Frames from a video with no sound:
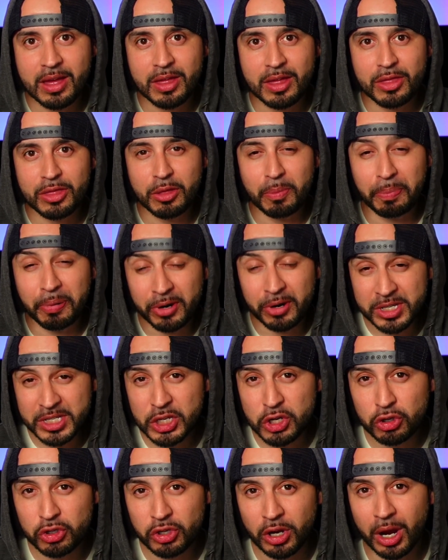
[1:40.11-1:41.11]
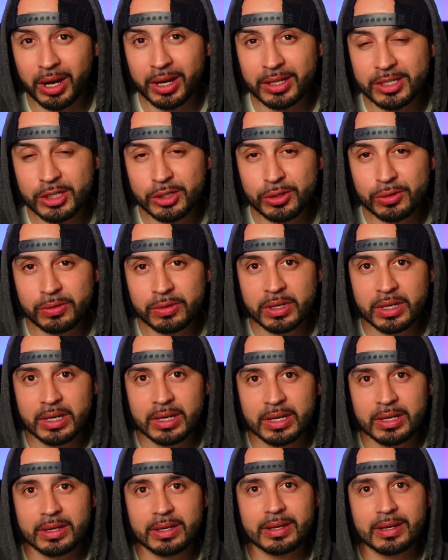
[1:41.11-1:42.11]
The person you're talking to
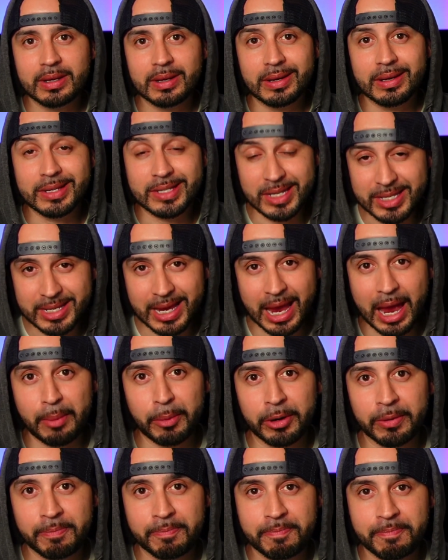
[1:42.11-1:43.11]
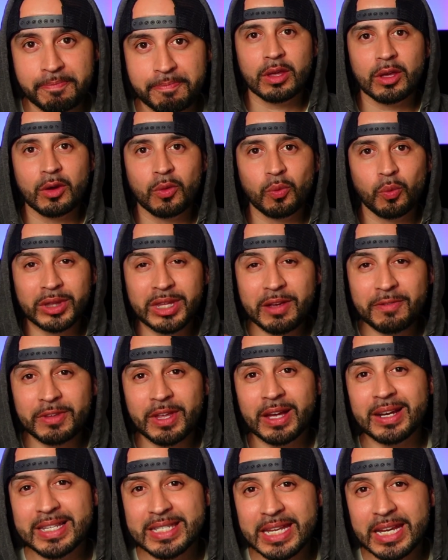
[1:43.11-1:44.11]
is a scammer. What they've done
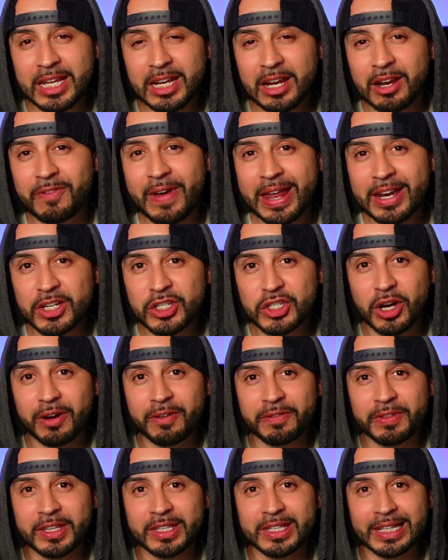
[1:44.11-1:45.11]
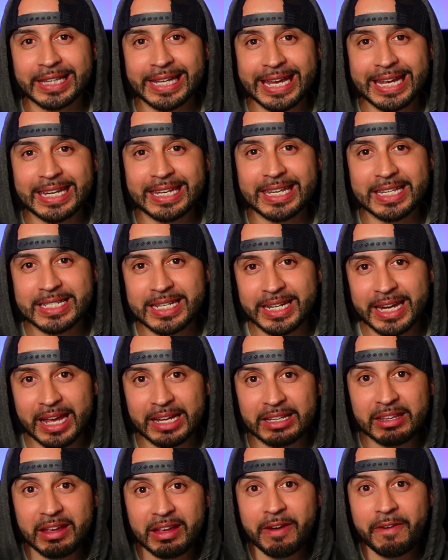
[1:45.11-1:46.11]
is taken advantage of the delayed disconnect
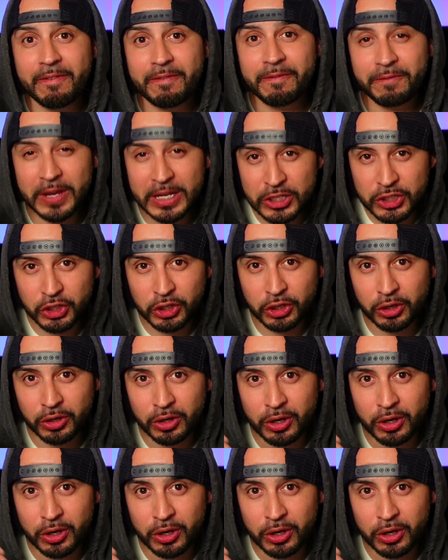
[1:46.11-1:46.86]
feature